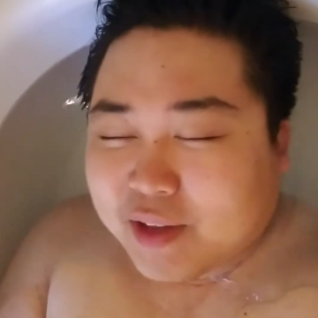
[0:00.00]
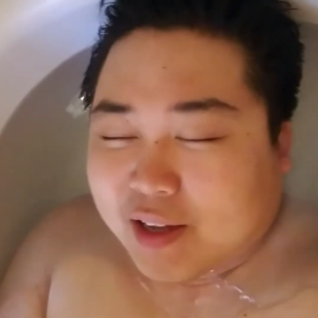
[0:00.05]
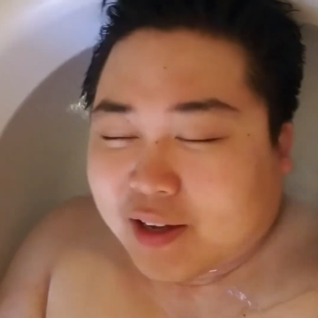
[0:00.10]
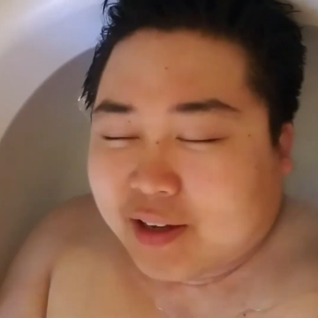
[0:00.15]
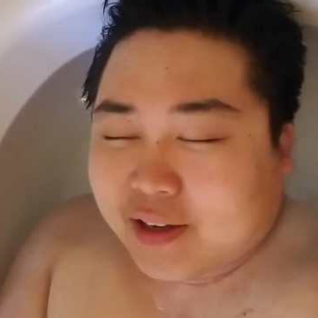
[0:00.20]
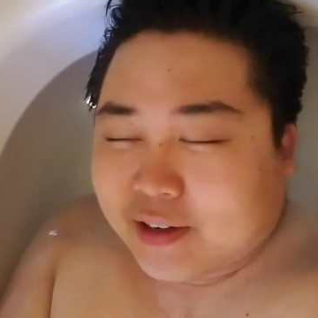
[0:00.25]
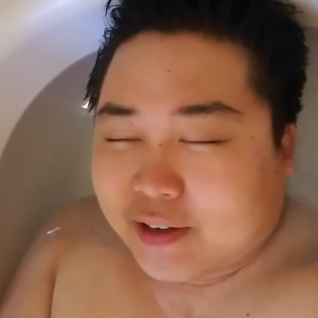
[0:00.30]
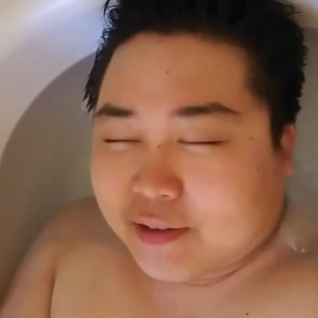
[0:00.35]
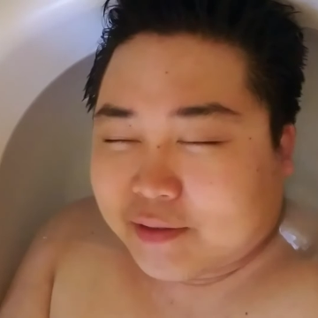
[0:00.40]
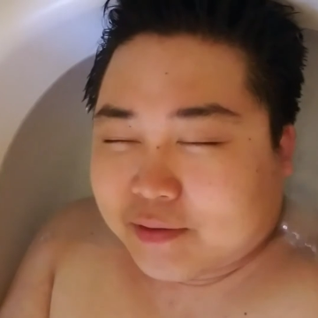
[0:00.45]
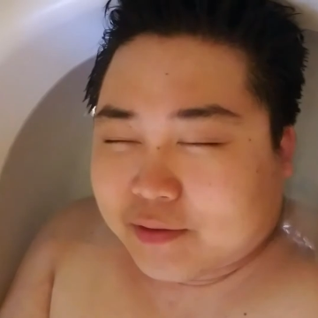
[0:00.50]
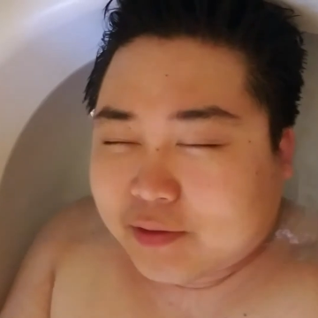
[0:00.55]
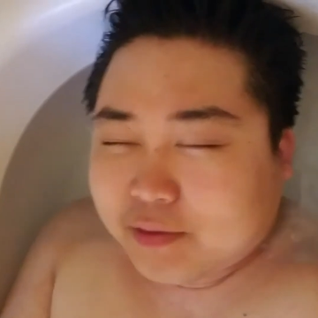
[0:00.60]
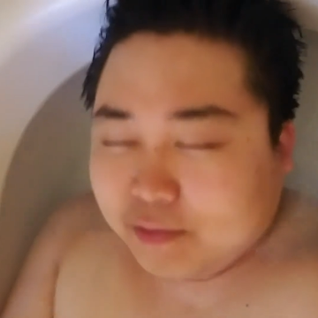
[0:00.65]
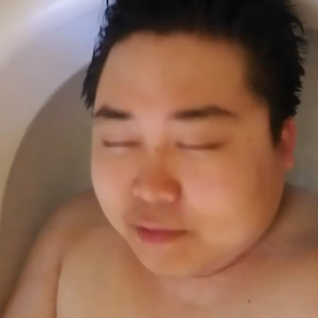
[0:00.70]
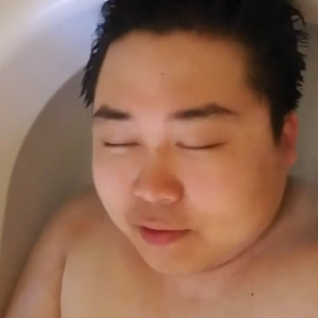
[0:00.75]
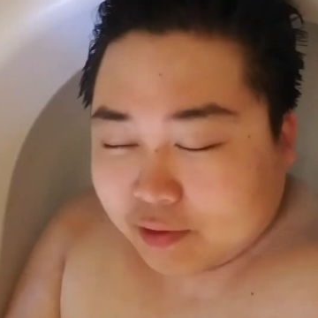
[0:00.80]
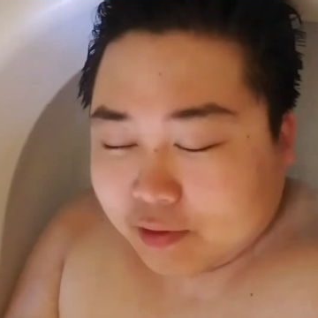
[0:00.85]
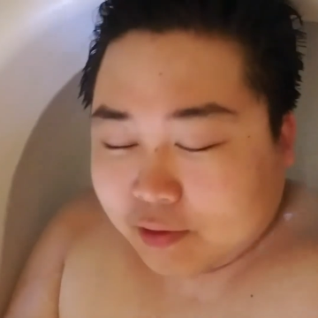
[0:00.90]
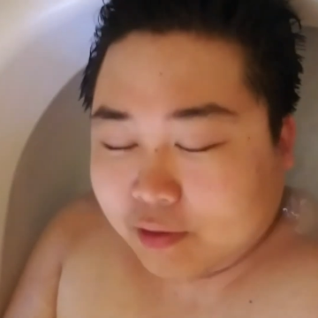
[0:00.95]
not gonna,
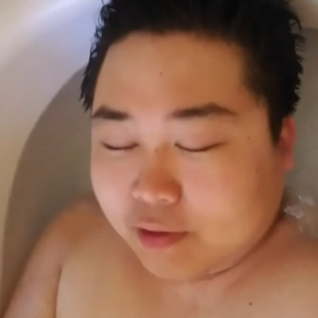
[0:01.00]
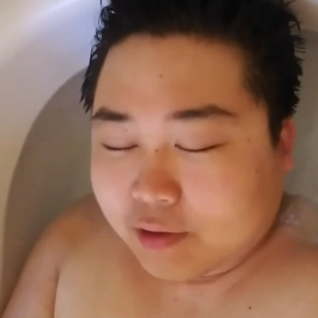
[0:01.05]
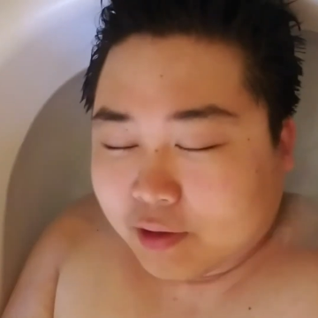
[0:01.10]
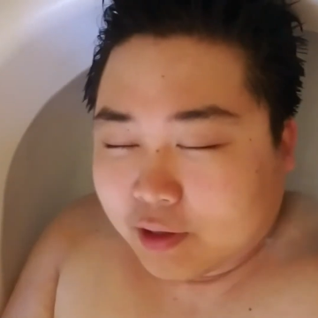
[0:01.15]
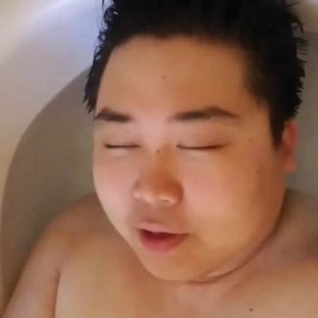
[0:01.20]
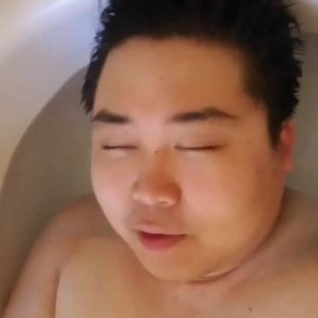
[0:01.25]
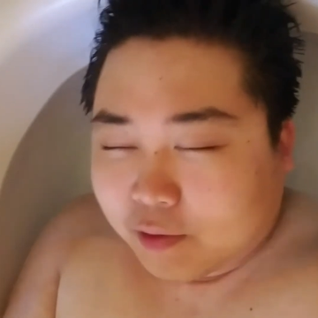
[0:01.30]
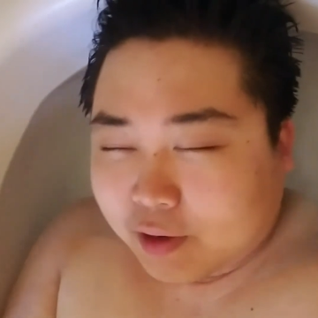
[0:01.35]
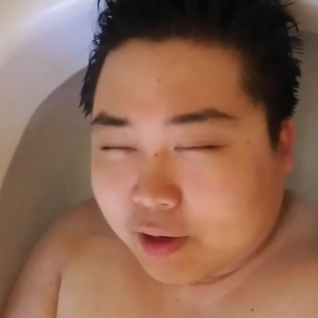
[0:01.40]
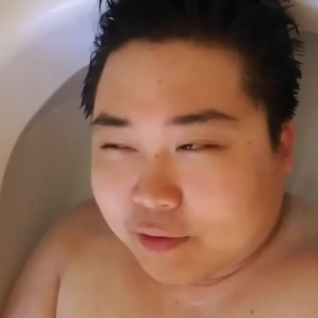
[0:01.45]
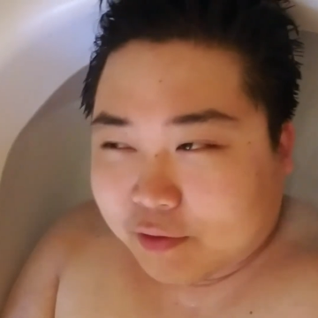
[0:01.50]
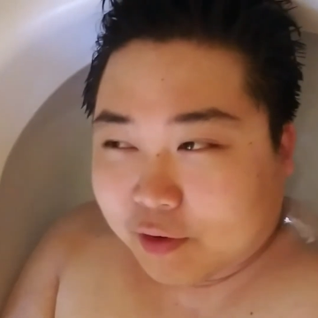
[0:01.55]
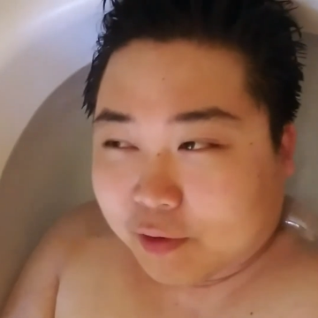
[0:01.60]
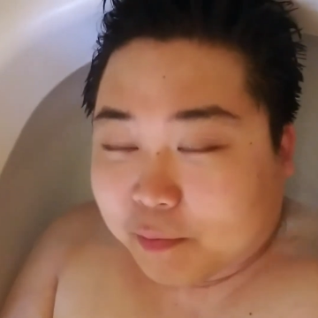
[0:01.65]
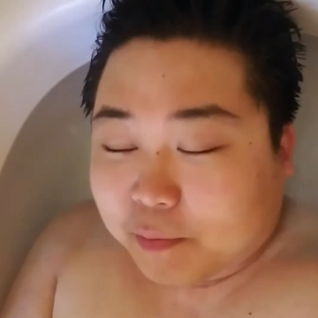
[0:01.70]
whatever.